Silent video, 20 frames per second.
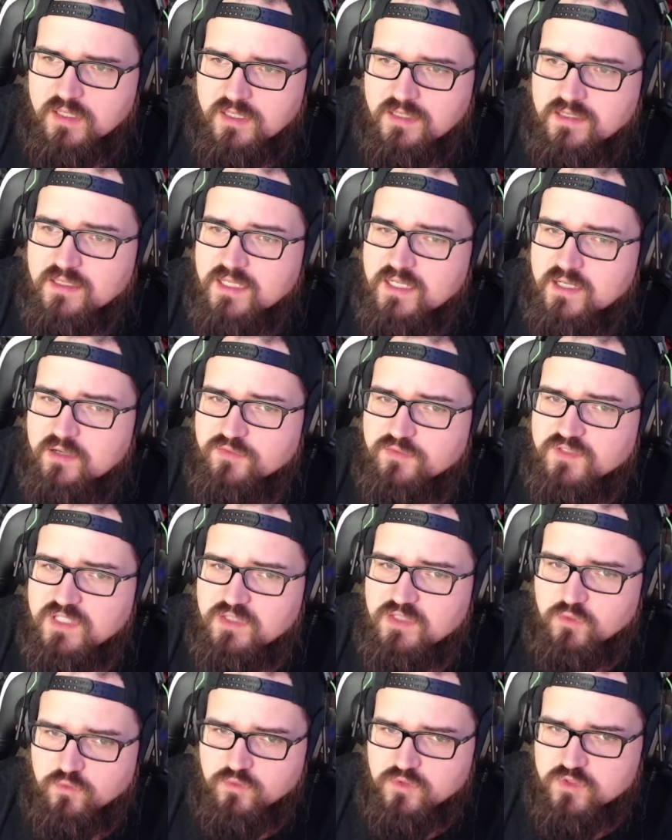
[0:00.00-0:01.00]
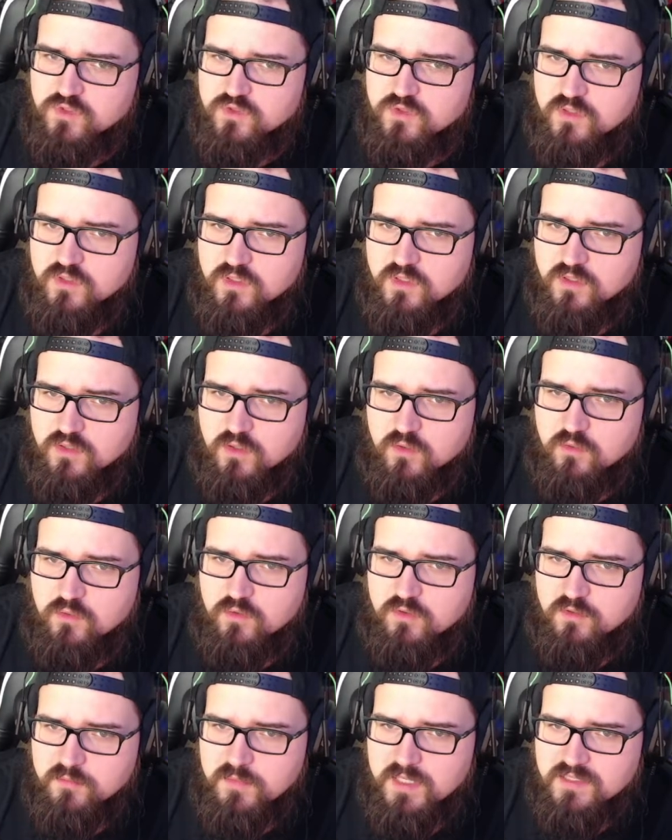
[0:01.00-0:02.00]
care of Titus, your
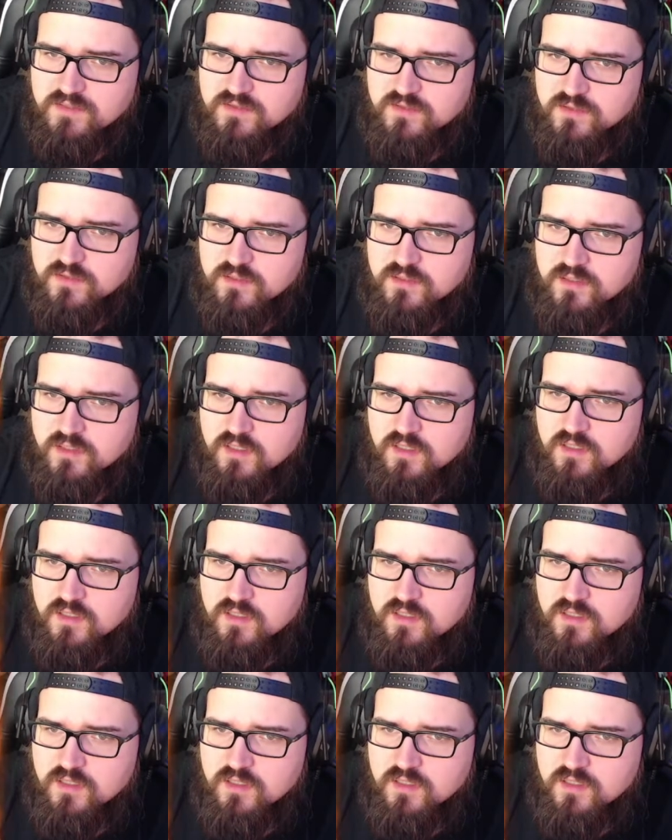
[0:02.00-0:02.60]
quartermaster,